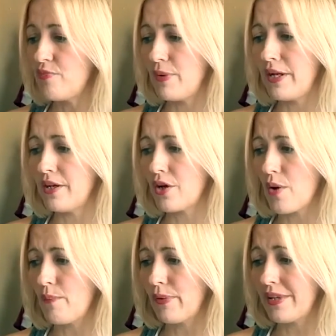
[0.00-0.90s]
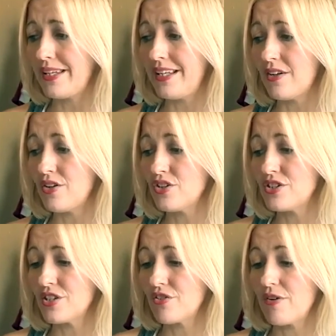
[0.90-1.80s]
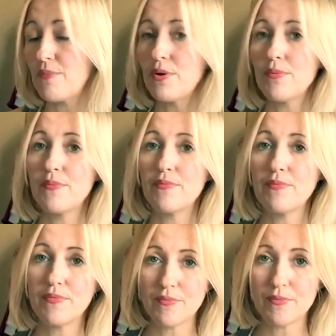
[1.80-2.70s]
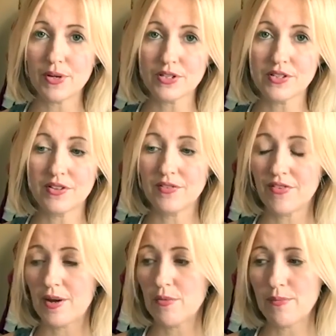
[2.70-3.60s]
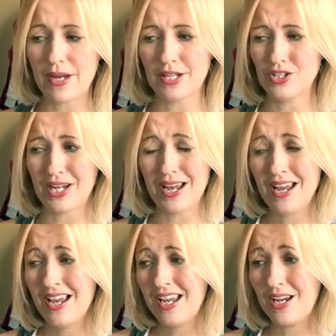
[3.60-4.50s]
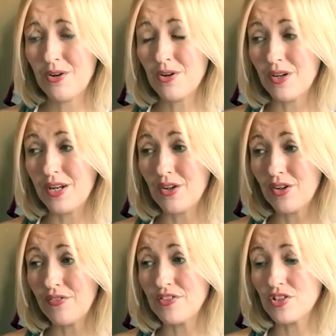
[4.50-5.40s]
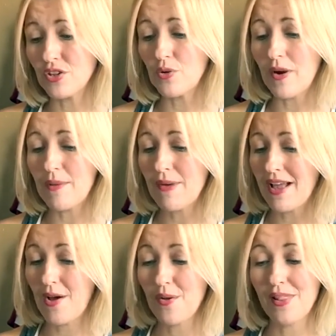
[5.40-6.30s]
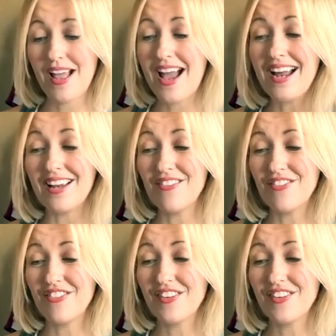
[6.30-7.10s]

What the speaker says: have been a complete, utter cripple because of the fibromyalgia. It could have took away my whole life.